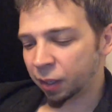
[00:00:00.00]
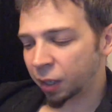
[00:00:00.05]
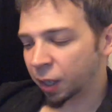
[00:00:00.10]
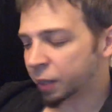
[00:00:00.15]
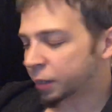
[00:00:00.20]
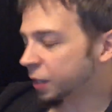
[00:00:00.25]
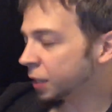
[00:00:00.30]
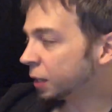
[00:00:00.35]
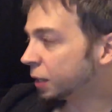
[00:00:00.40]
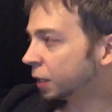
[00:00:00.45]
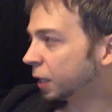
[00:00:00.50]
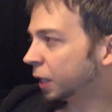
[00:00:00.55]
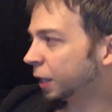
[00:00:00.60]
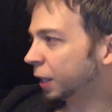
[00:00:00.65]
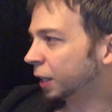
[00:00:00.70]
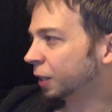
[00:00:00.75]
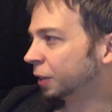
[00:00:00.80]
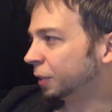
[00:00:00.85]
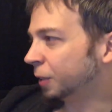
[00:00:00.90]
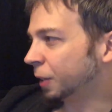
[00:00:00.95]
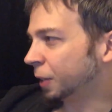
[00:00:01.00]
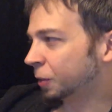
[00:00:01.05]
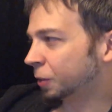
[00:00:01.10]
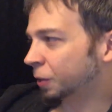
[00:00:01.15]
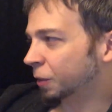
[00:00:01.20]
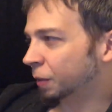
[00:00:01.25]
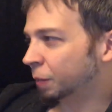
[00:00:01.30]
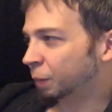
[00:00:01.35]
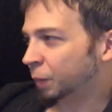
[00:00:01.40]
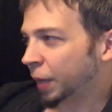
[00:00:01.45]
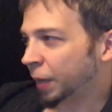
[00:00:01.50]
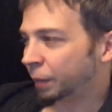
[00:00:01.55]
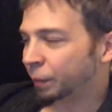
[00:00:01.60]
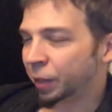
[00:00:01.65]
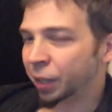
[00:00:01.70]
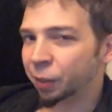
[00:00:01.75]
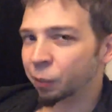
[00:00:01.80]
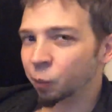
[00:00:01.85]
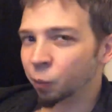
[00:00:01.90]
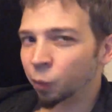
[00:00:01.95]
I did get a collection of
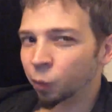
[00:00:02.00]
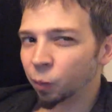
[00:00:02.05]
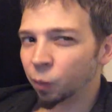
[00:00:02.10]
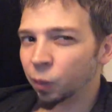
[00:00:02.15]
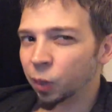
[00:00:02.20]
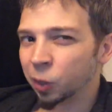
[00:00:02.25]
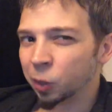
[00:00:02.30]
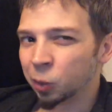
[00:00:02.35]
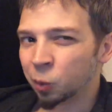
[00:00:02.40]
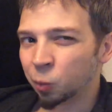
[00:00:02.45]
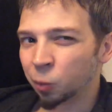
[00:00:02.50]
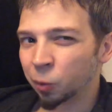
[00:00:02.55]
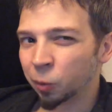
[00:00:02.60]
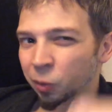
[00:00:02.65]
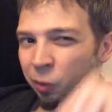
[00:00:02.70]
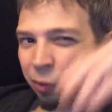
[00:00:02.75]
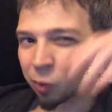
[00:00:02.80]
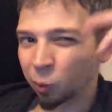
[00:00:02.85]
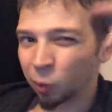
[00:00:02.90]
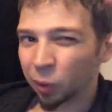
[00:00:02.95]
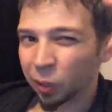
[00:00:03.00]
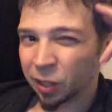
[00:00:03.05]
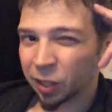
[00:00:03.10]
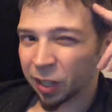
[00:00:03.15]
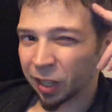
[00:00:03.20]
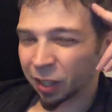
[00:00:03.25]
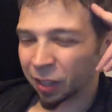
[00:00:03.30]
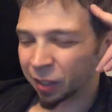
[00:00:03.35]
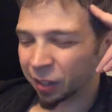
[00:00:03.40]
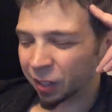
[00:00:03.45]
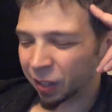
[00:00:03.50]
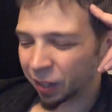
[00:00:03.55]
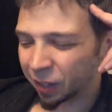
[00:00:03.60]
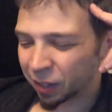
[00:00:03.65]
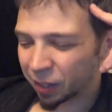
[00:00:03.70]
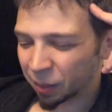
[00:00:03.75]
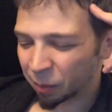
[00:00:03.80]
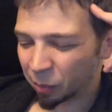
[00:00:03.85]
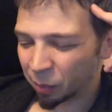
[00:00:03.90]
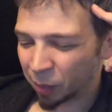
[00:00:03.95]
Batman Elseworld stories that
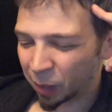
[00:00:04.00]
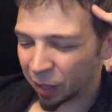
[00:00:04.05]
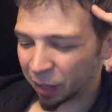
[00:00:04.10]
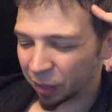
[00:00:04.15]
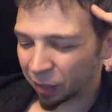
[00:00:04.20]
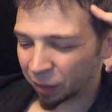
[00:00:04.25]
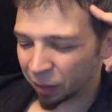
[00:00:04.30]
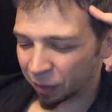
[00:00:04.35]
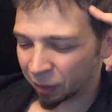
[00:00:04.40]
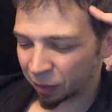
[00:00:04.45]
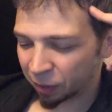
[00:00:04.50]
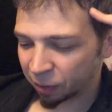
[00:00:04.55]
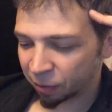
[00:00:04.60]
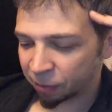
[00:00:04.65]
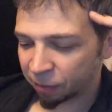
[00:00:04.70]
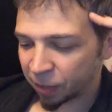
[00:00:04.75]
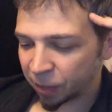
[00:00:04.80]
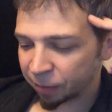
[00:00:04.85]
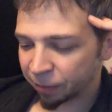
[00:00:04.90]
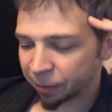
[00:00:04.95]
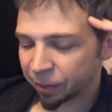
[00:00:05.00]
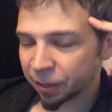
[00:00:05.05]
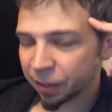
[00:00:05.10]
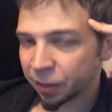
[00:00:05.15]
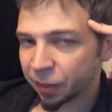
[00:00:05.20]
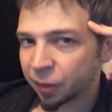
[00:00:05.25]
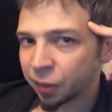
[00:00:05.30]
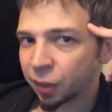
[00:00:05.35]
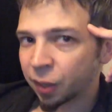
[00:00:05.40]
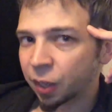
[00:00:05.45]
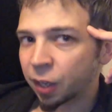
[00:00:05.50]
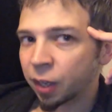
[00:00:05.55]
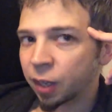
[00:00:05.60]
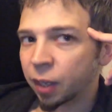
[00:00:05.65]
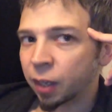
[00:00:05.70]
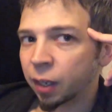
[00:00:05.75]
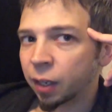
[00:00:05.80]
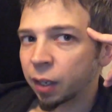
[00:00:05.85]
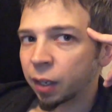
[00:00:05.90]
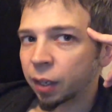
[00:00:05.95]
contain some of my favorites.
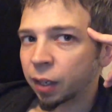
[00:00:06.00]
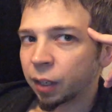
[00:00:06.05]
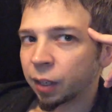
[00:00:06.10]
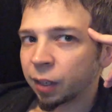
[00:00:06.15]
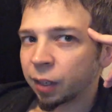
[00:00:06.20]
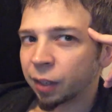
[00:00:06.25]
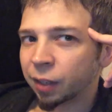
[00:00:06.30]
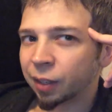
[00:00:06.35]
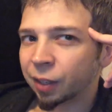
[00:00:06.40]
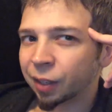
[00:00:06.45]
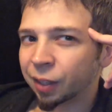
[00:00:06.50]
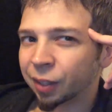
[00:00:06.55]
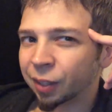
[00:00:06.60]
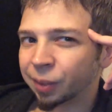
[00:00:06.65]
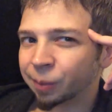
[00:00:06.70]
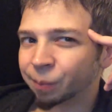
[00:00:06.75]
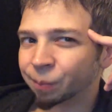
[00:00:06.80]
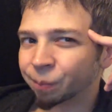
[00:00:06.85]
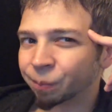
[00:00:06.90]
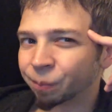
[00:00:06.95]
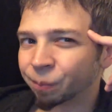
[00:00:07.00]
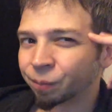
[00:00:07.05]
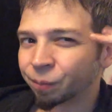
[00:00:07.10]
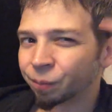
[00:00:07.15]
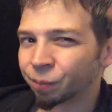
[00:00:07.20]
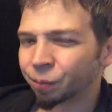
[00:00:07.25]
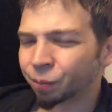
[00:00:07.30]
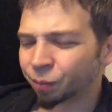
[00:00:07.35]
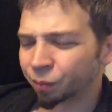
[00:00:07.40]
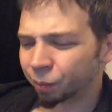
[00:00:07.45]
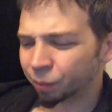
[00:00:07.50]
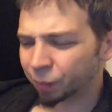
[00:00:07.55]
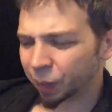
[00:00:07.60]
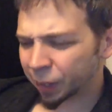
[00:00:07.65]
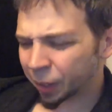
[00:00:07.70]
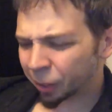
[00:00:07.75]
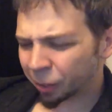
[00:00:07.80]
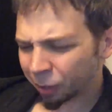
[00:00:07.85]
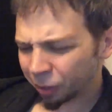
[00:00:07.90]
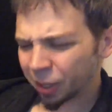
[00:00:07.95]

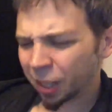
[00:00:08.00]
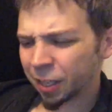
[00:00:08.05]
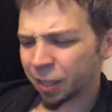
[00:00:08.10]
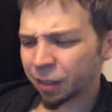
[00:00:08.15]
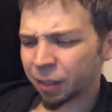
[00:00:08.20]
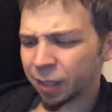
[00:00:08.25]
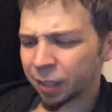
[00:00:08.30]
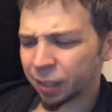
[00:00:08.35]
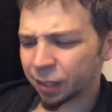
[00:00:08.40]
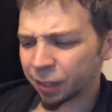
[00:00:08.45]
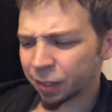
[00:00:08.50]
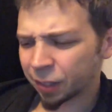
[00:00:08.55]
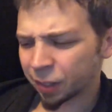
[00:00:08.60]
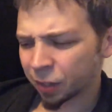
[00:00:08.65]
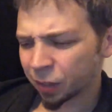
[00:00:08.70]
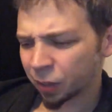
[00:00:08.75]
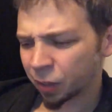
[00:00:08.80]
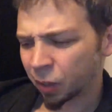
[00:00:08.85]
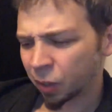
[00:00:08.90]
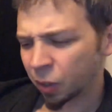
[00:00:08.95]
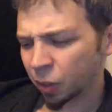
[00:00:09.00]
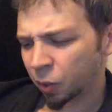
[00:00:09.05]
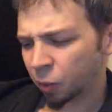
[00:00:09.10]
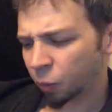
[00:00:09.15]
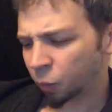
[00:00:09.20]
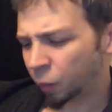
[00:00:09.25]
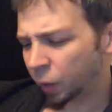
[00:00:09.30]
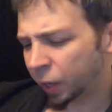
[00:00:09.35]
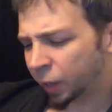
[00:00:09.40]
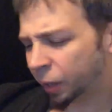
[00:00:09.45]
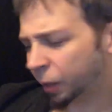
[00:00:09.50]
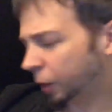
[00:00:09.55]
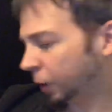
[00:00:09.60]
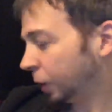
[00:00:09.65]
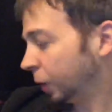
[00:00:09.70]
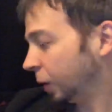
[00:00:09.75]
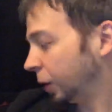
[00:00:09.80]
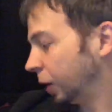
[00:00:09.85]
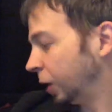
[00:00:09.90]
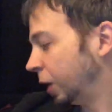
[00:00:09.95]
But there are a lot of things
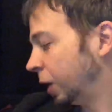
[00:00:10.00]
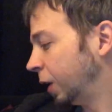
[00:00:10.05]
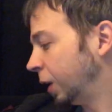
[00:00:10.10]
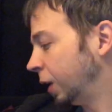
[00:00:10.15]
where,